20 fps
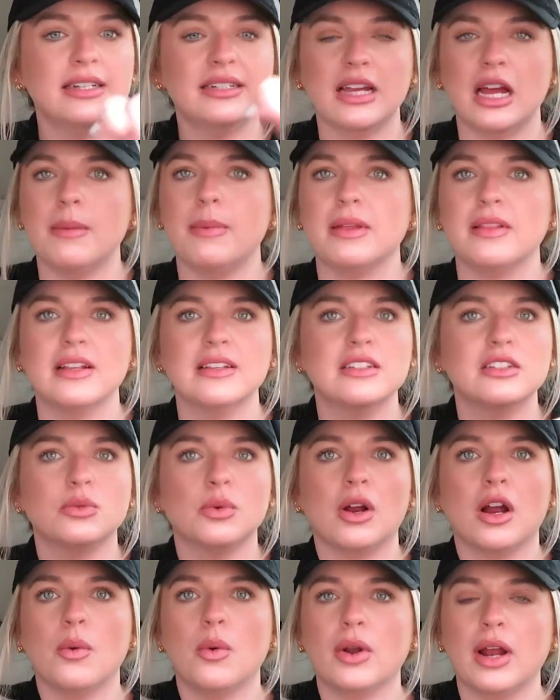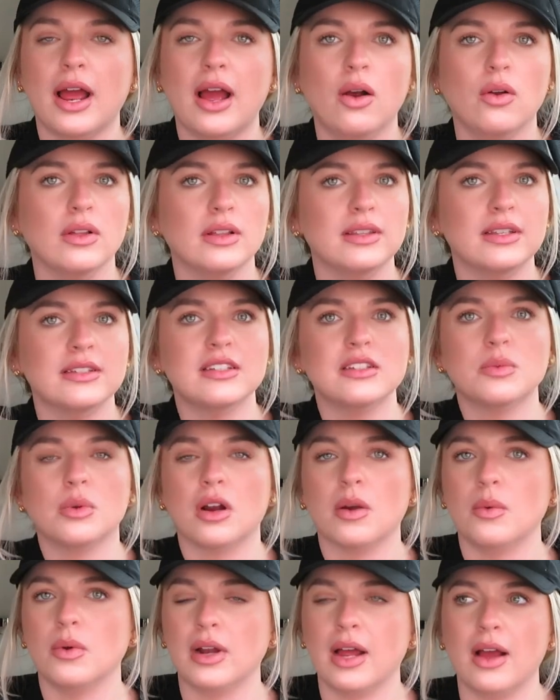taping, this is where I want an outlet. This is
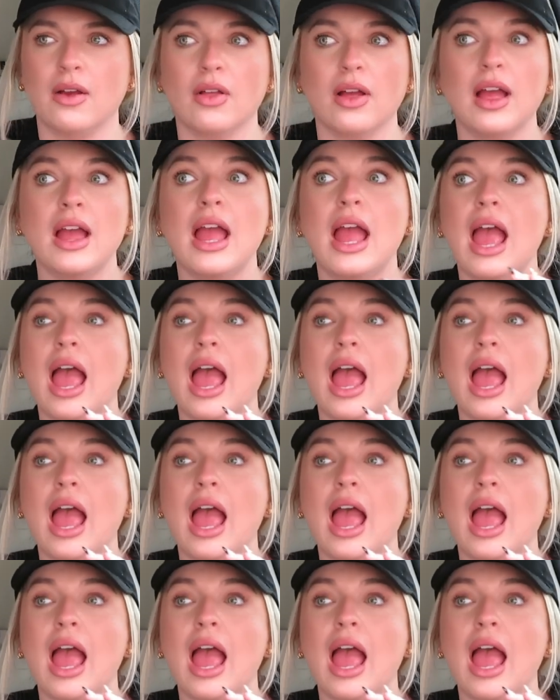where I want an outlet.